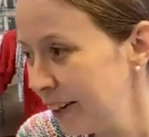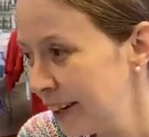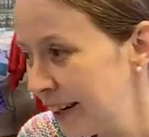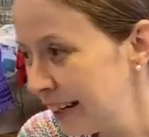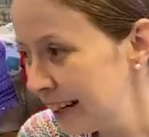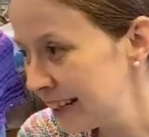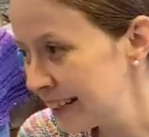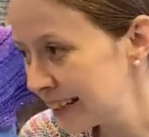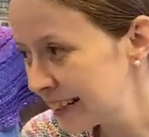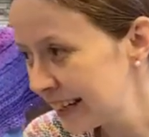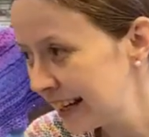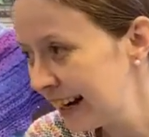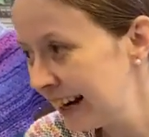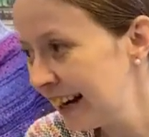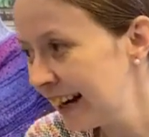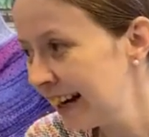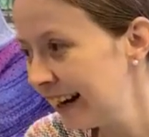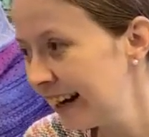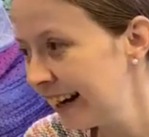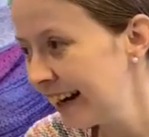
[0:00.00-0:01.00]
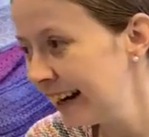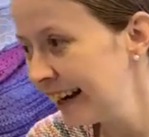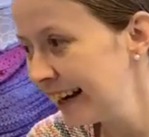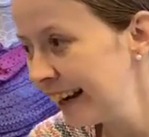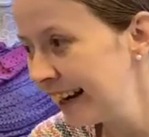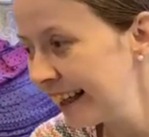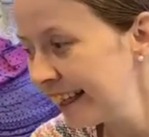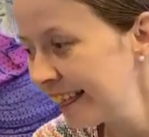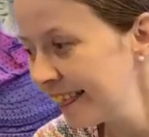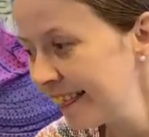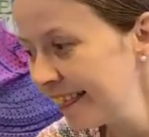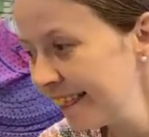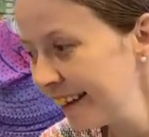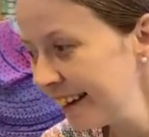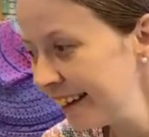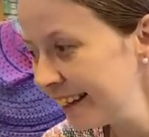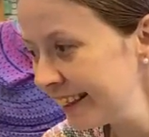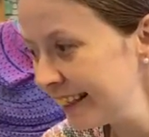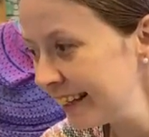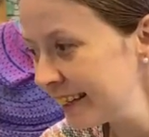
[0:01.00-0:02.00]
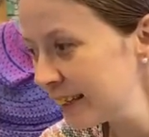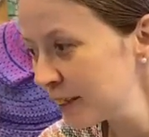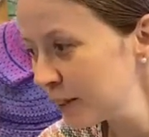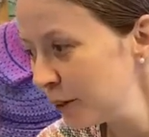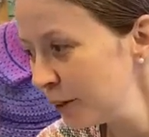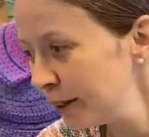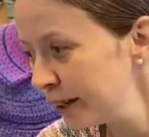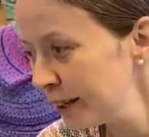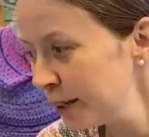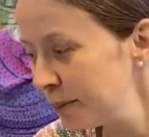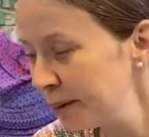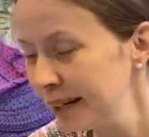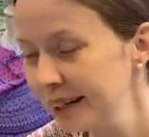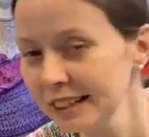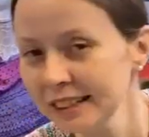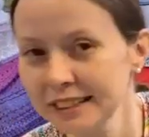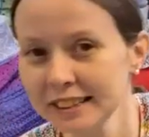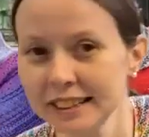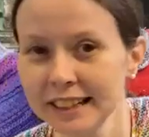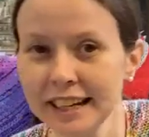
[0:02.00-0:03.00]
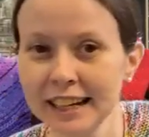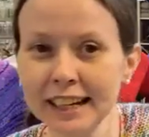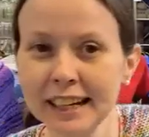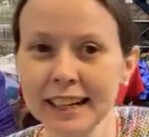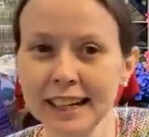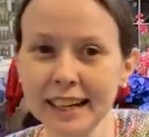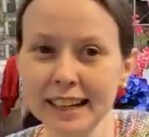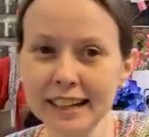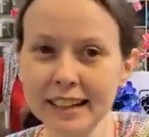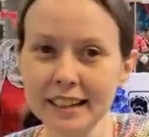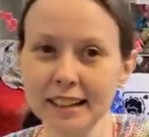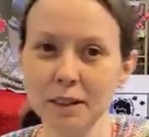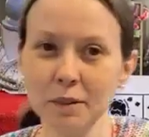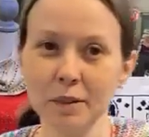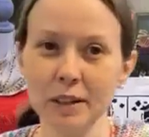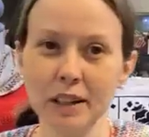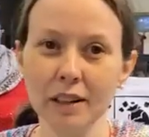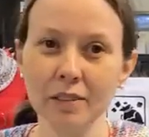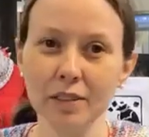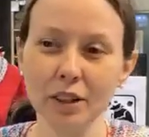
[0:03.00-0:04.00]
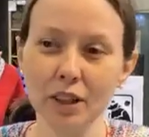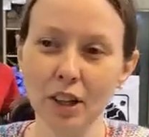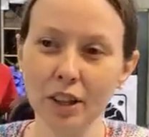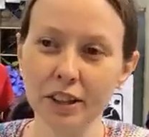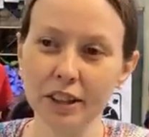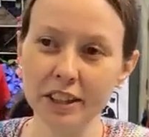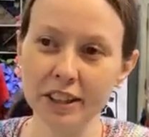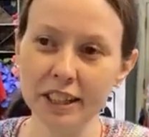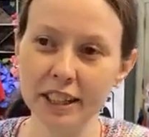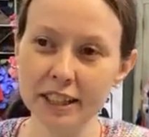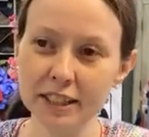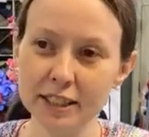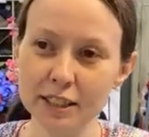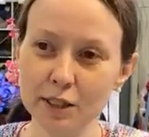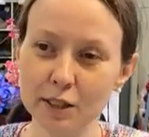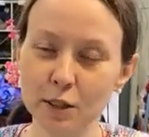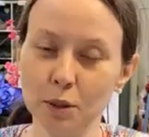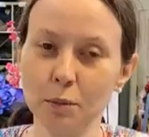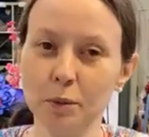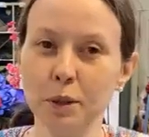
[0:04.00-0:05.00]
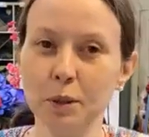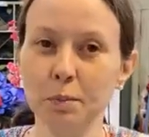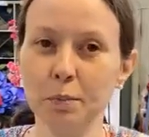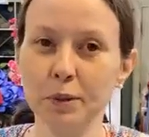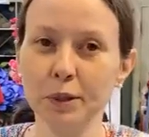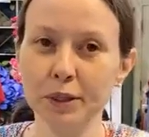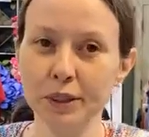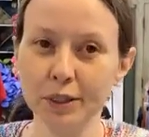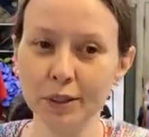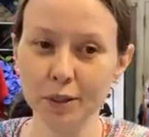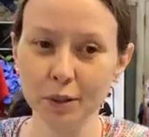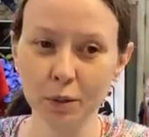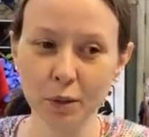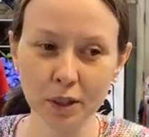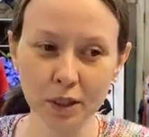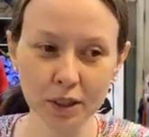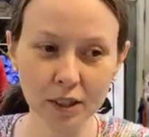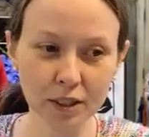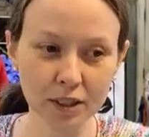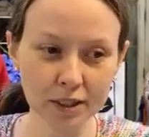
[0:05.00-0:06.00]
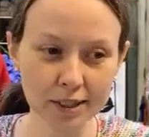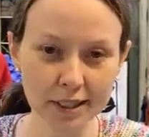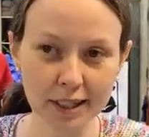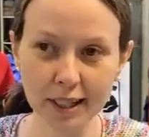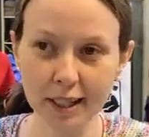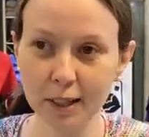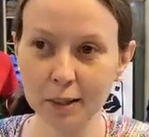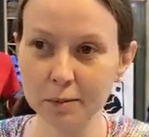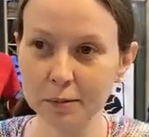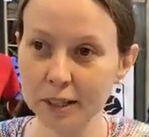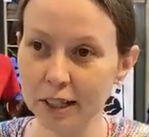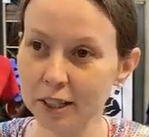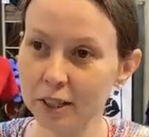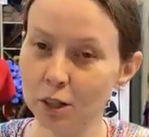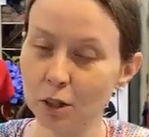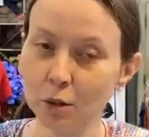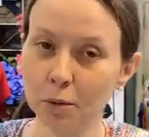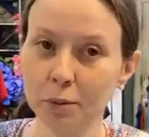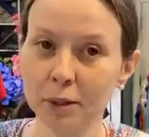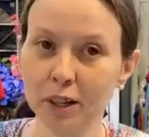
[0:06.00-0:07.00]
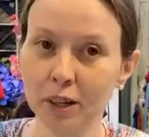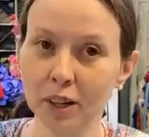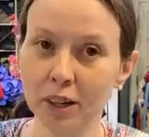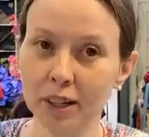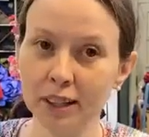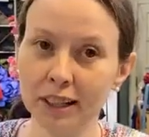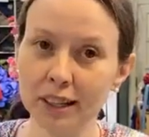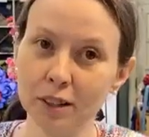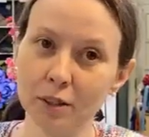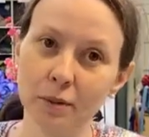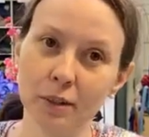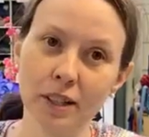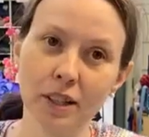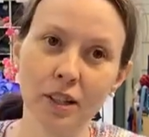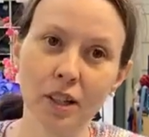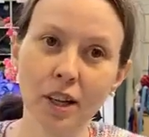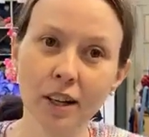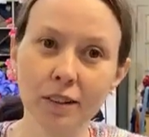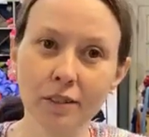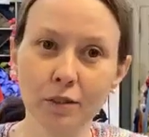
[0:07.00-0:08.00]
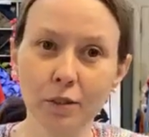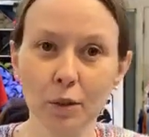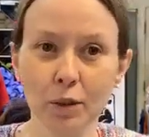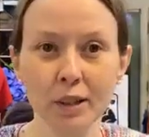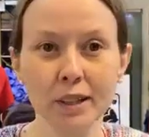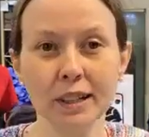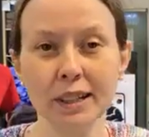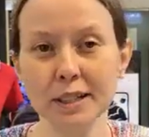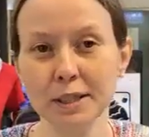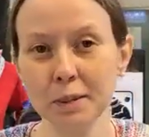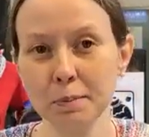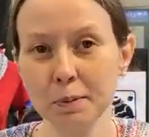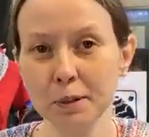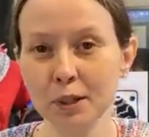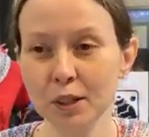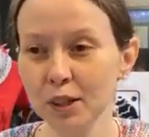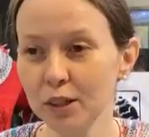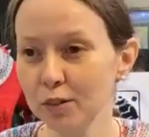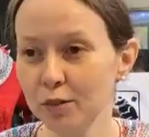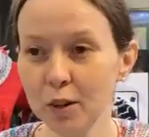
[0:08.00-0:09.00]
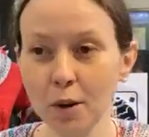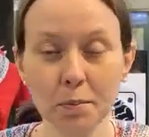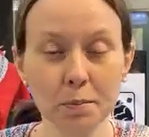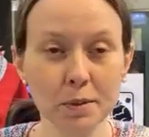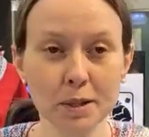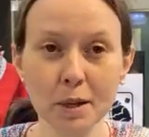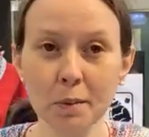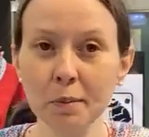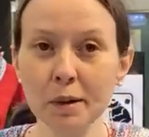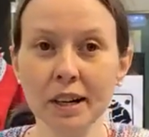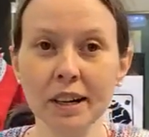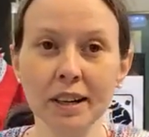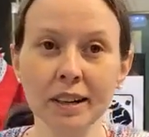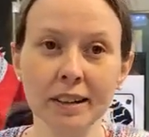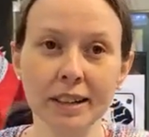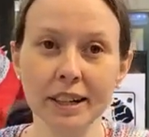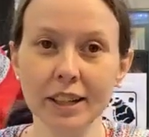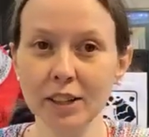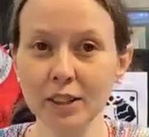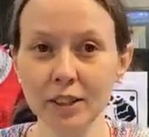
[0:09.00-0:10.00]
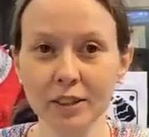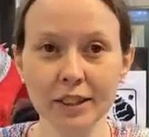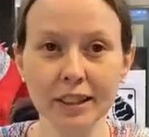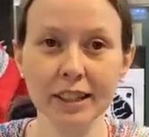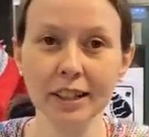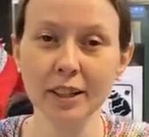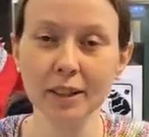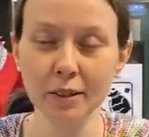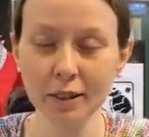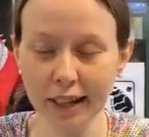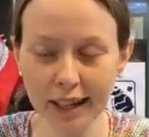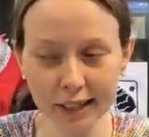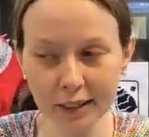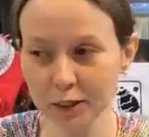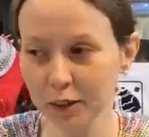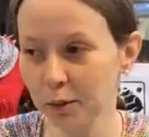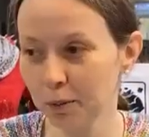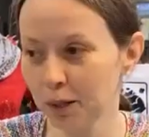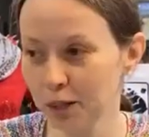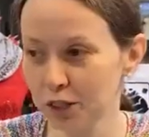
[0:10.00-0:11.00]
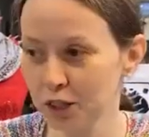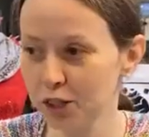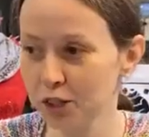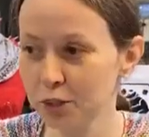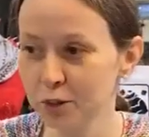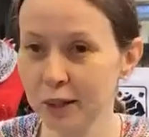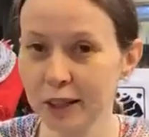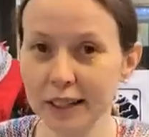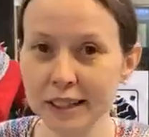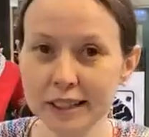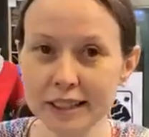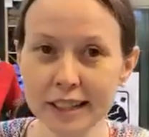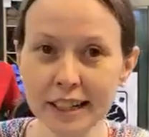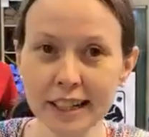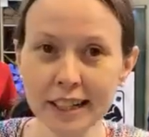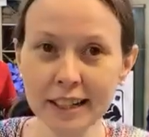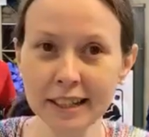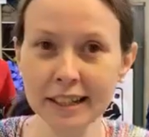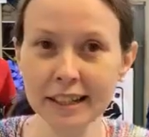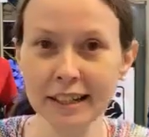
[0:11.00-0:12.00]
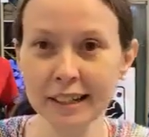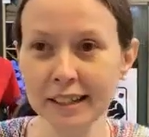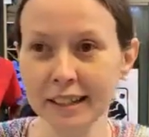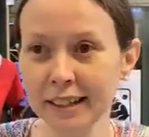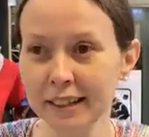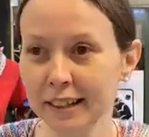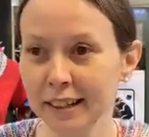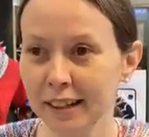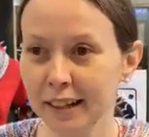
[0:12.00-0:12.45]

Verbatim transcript: Alright, you guys, I think that's going to be it today. I think we covered all the things, so we'll pull your orders. Um, Danielle will be on at 3 o'clock for Knit, Sip, and Hook from somewhere, here, there. I don't know where she's doing it today.